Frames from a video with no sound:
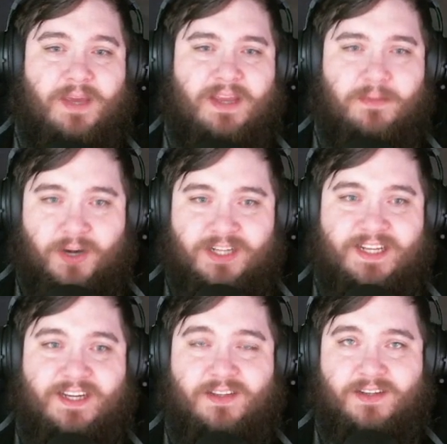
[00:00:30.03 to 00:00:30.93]
In
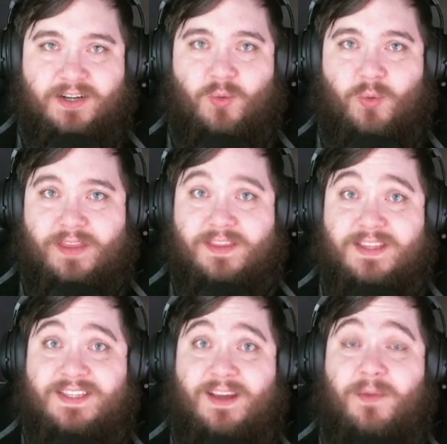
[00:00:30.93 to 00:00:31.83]
particular with
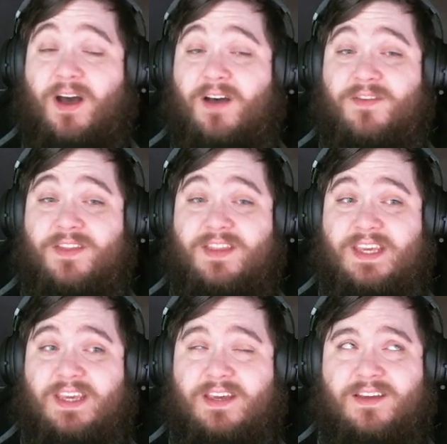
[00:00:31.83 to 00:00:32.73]
some of
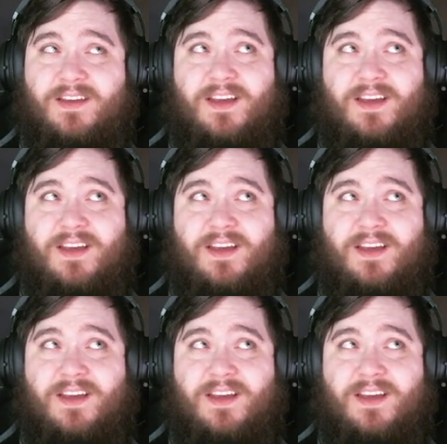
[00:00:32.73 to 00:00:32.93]
the,